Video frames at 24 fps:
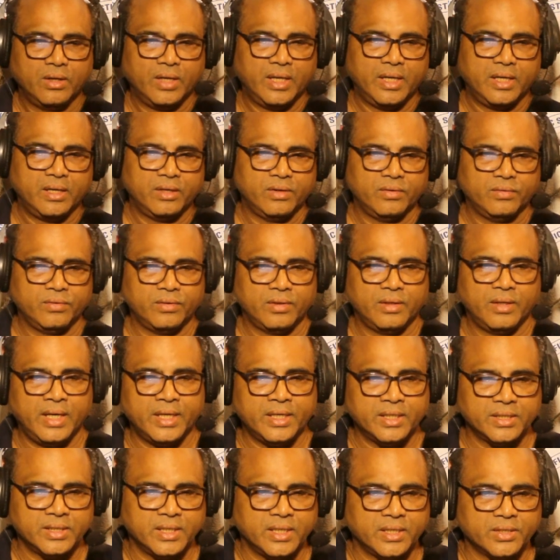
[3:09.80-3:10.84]
and uh,
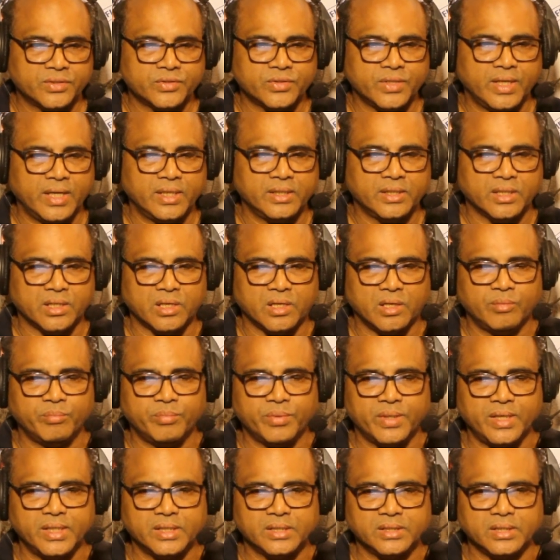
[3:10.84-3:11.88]
let us understand the
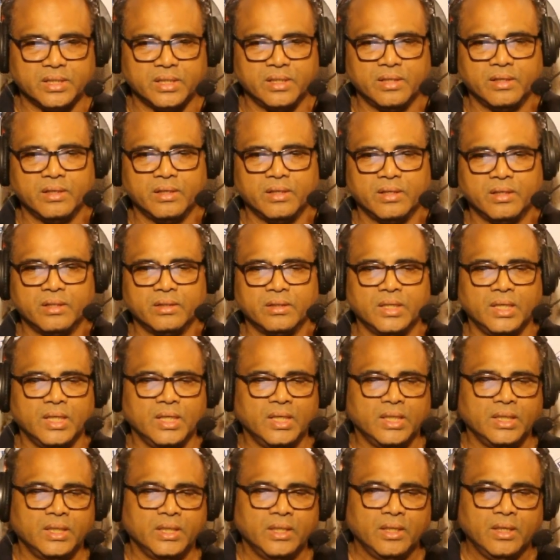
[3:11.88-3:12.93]
components in uh,
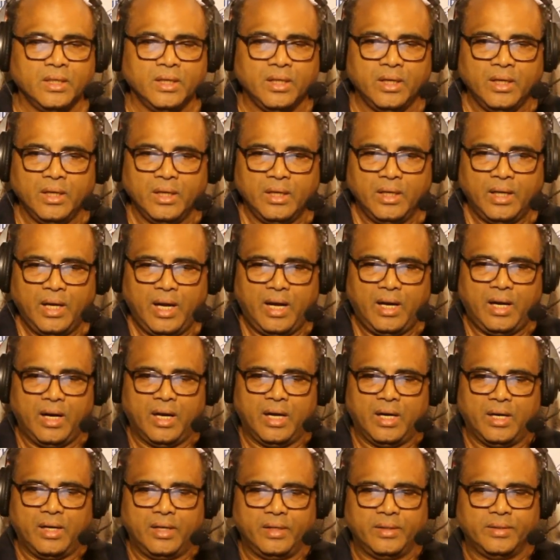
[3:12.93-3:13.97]

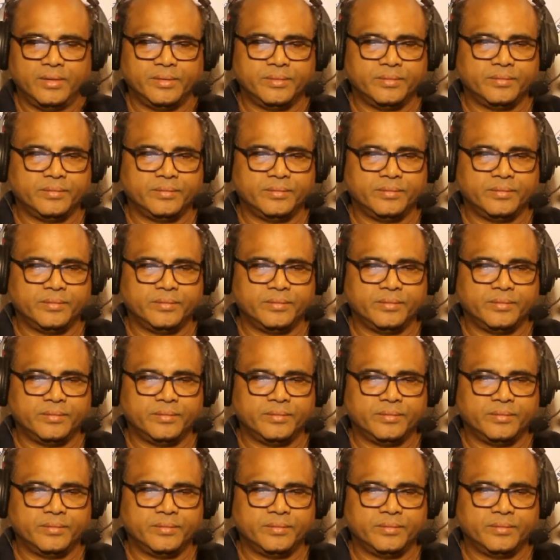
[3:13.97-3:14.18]
uh,